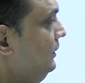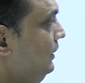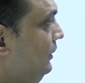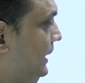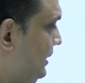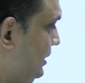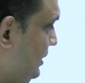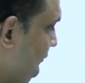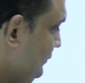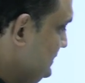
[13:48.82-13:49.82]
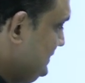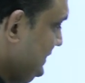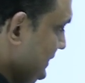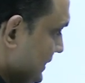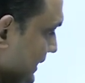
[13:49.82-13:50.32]
Now here if you will
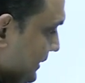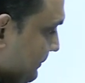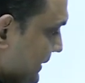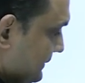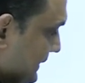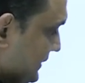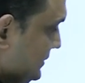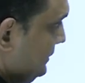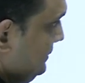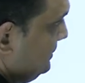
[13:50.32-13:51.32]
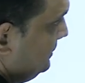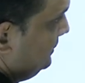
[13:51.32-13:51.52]
see the layer by dissection,